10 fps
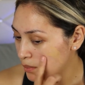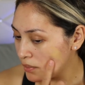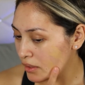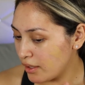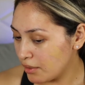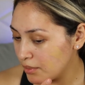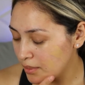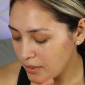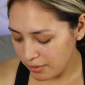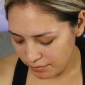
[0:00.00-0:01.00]
apply it with
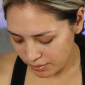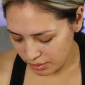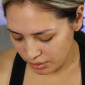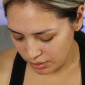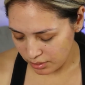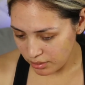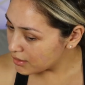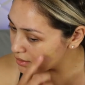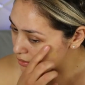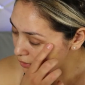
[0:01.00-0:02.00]
my finger.
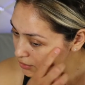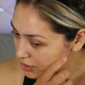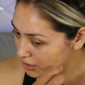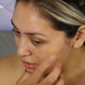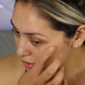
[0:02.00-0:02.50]
This foundation